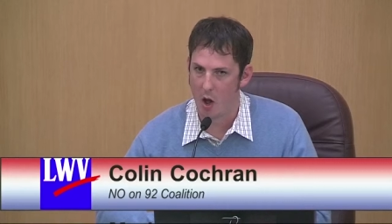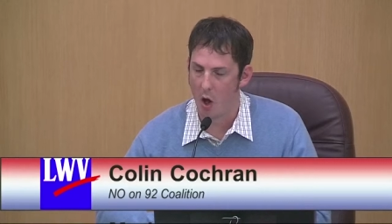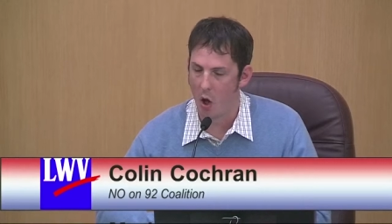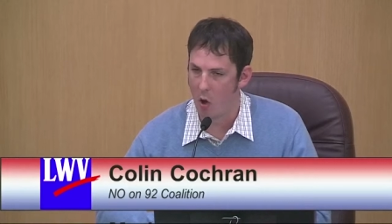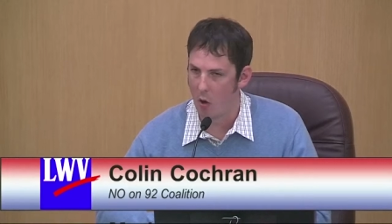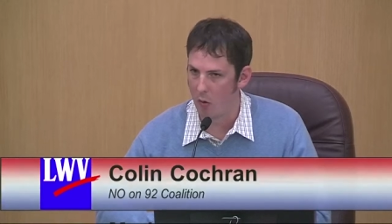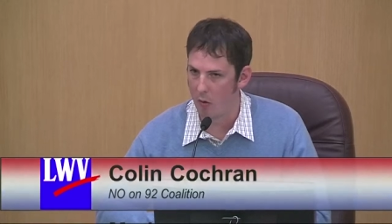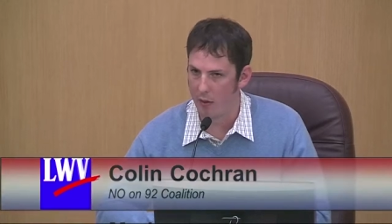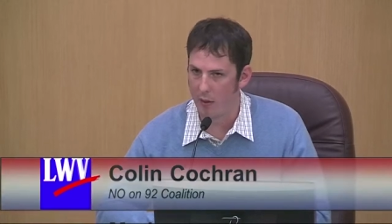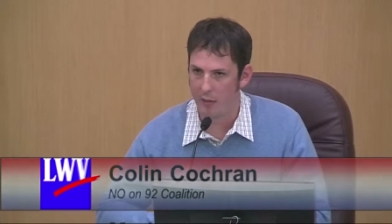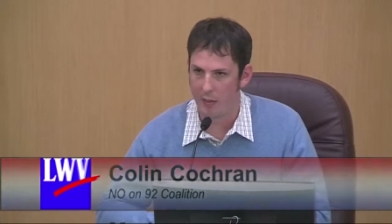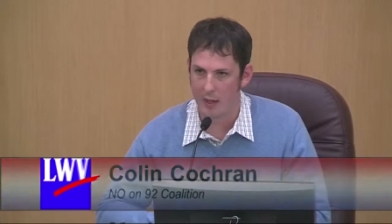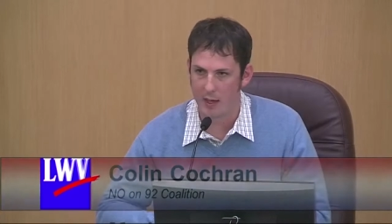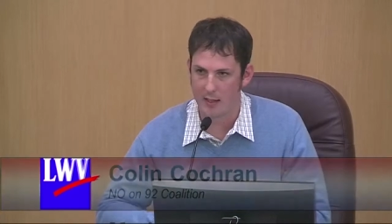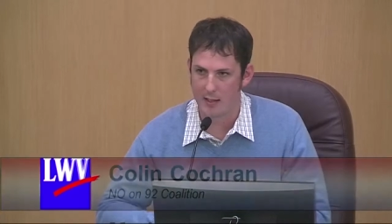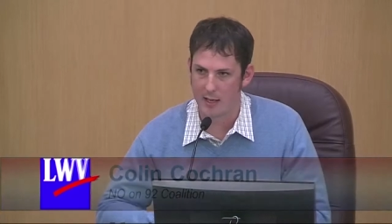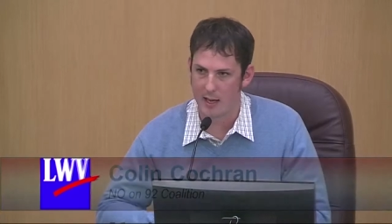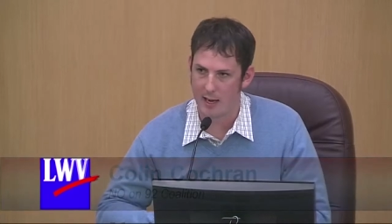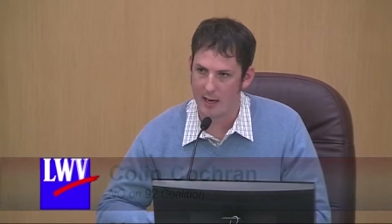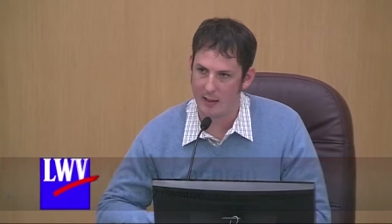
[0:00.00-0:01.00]
all the
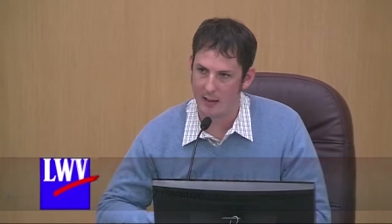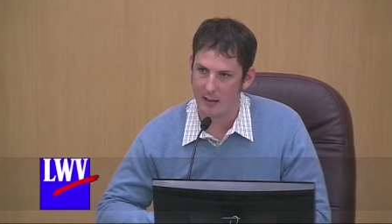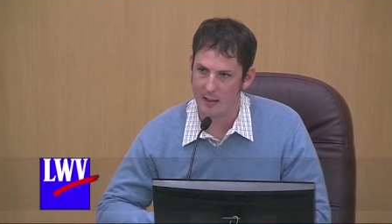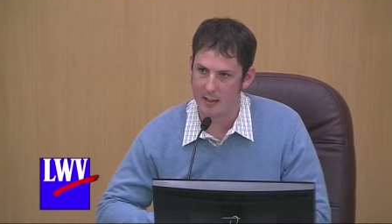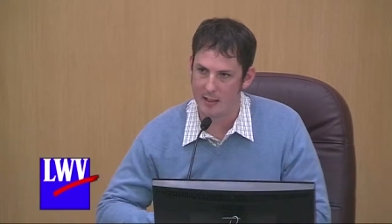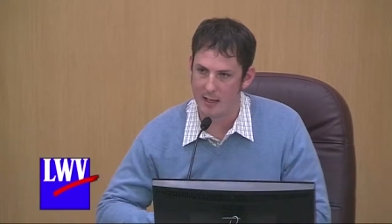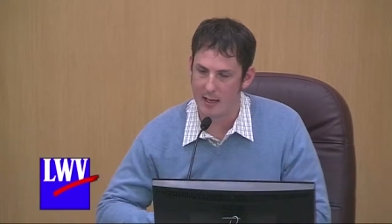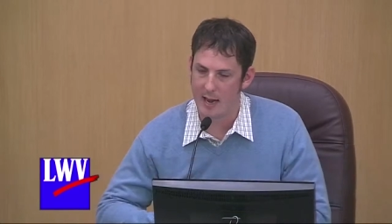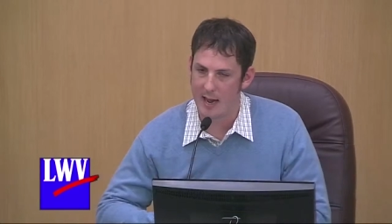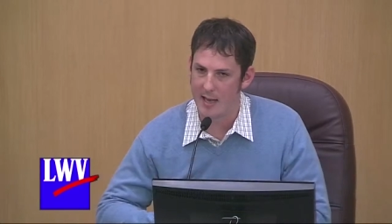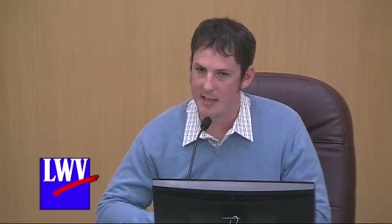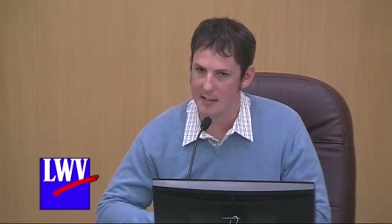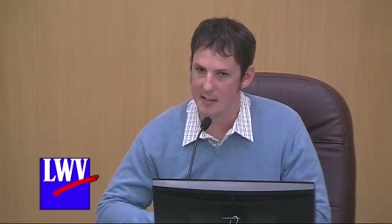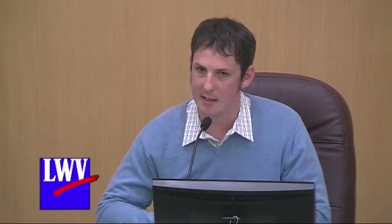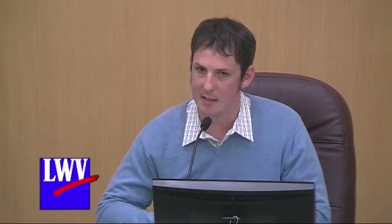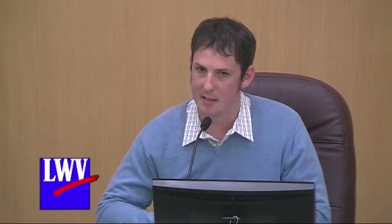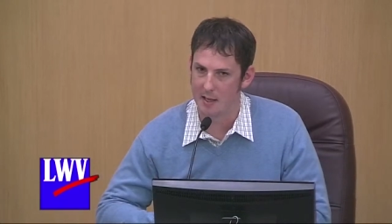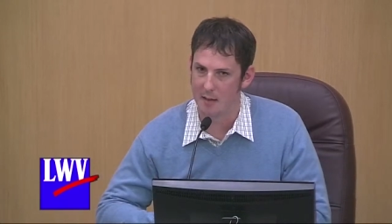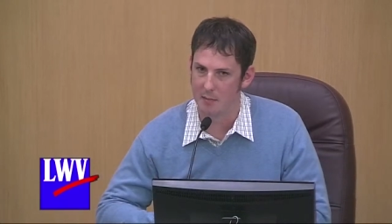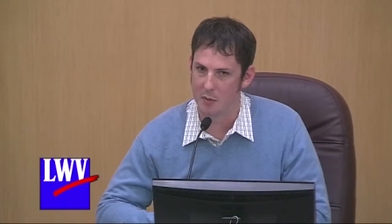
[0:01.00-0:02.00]
things that I listed as
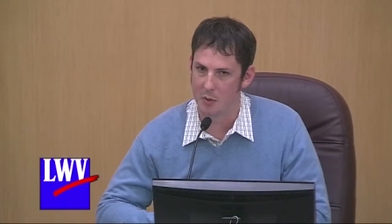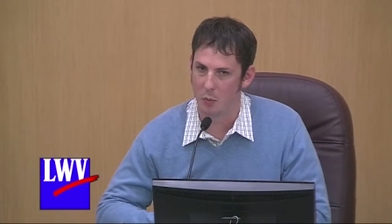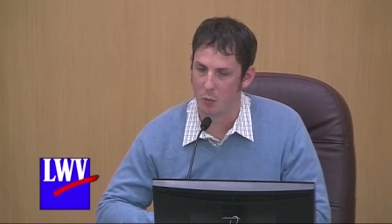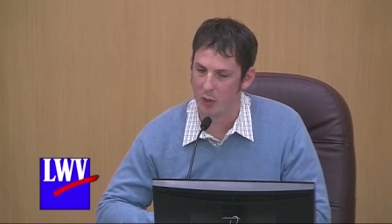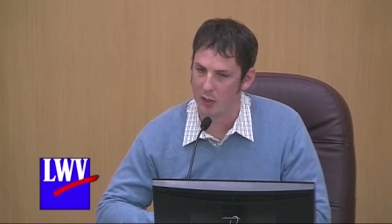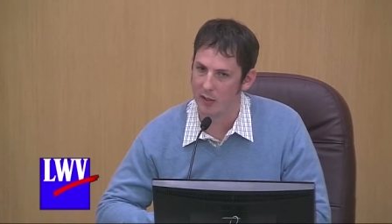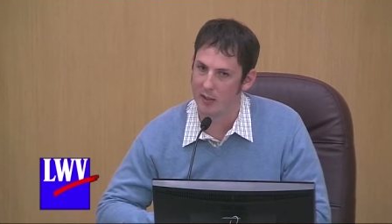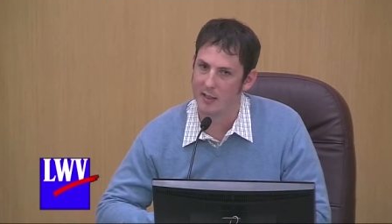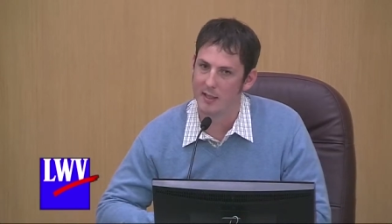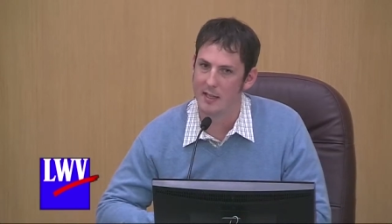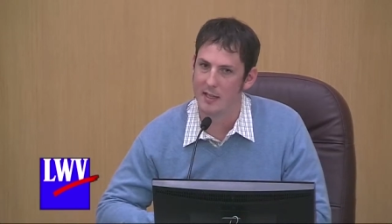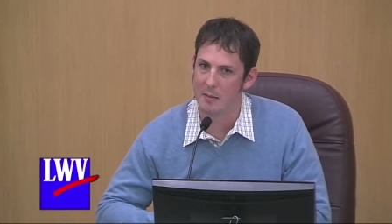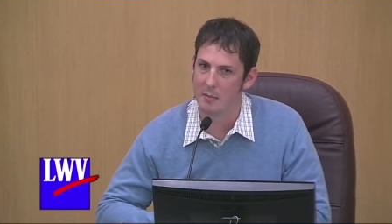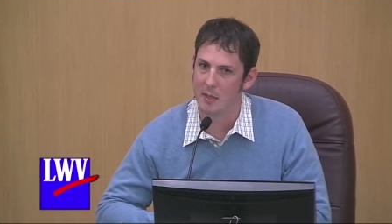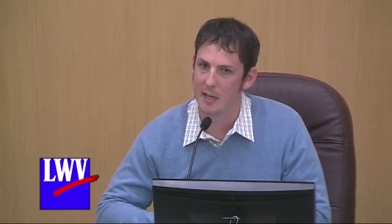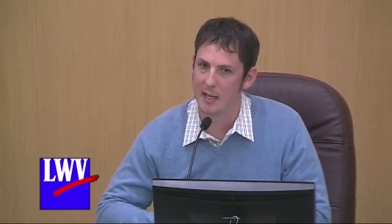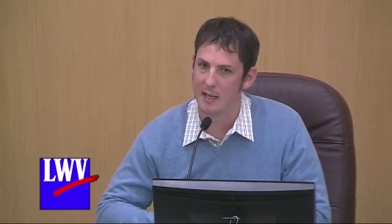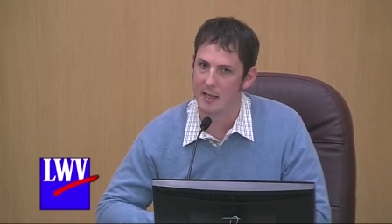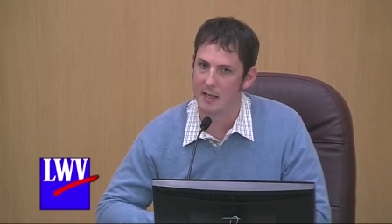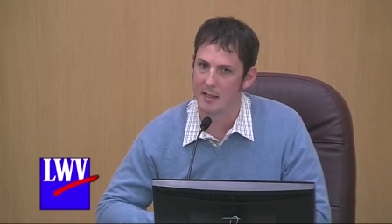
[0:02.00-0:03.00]
exempt will indeed
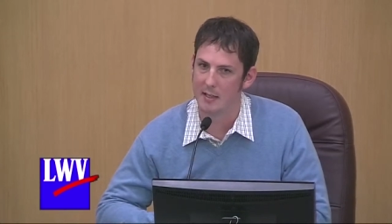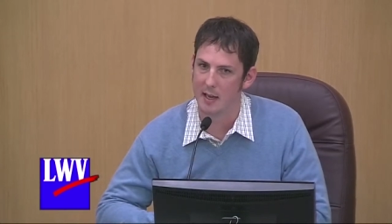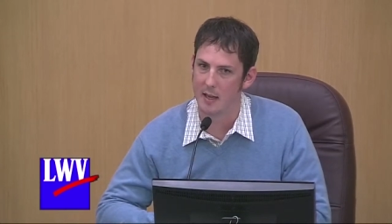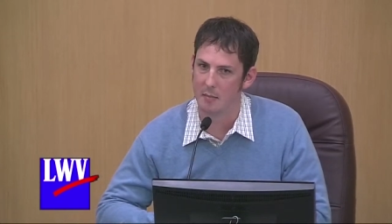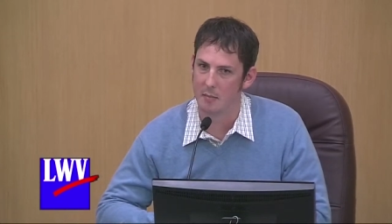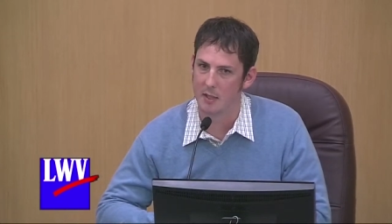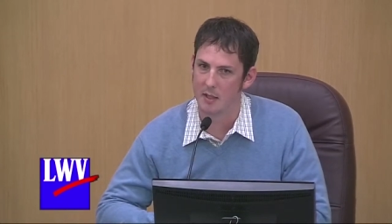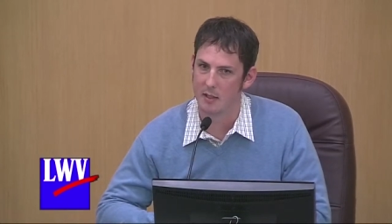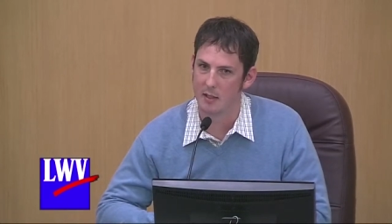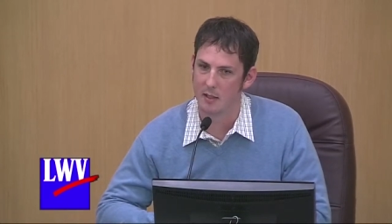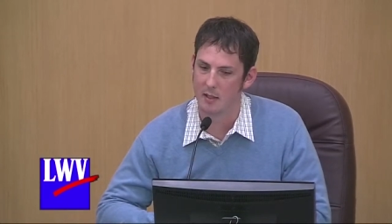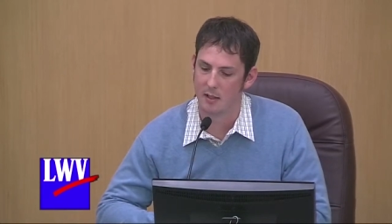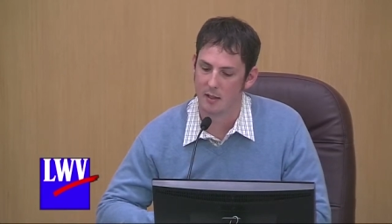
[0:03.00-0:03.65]
be exempt.